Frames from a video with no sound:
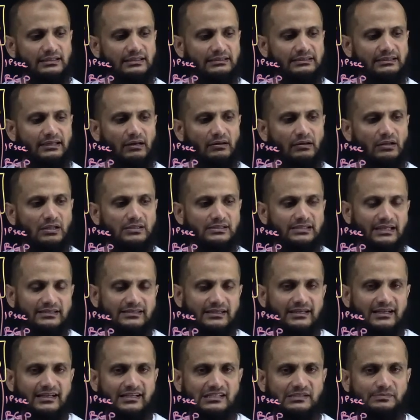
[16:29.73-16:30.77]
tunnels, as I
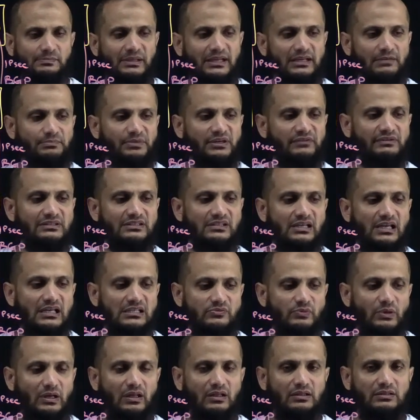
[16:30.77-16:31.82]
explained previously as
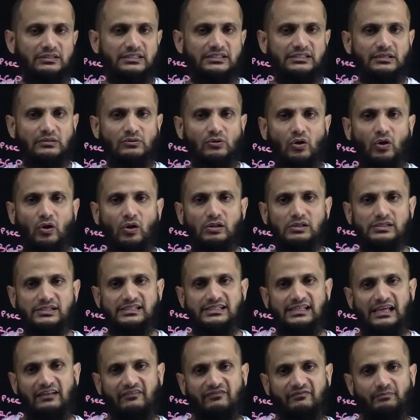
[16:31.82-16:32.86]
well, these are all
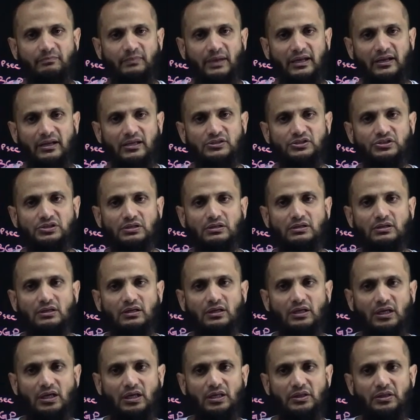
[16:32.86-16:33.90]
self-managed,
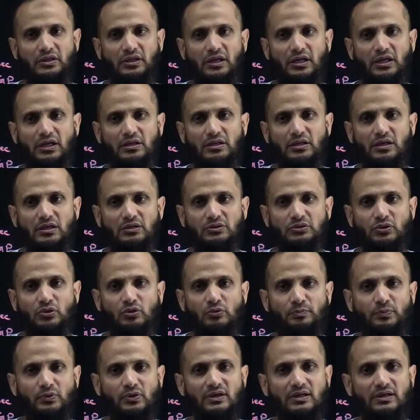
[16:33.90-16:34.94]
and then
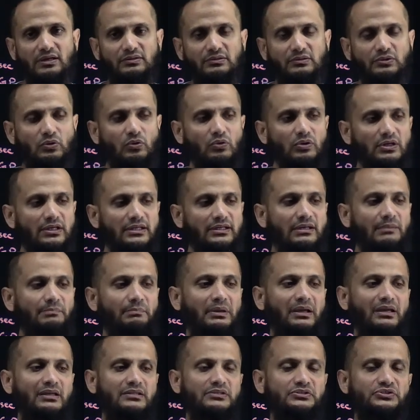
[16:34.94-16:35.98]
throughput totally
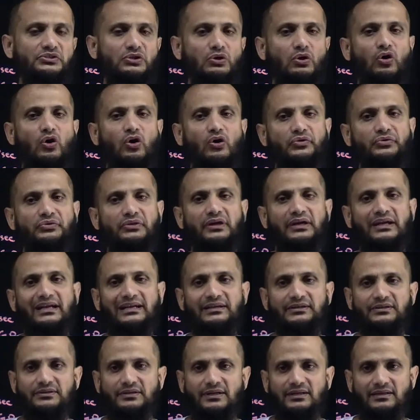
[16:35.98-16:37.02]
depends on the
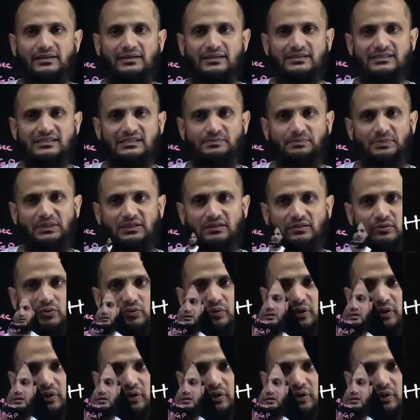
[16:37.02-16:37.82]
internet speed.